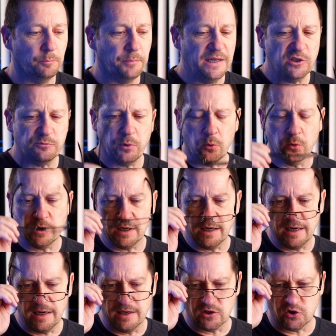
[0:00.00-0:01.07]
BentSpoke
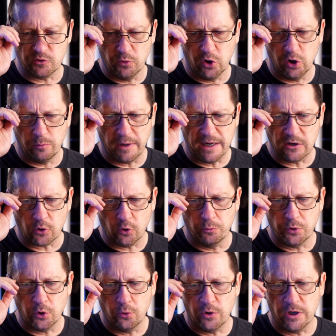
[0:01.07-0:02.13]
is a small
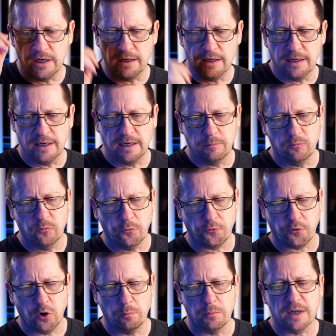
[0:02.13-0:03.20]
microbrewery
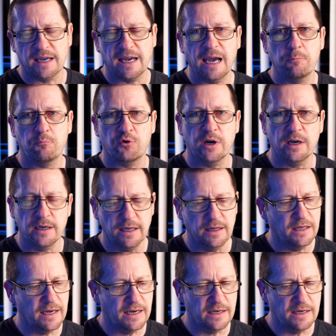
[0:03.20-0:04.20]
from Canberra in the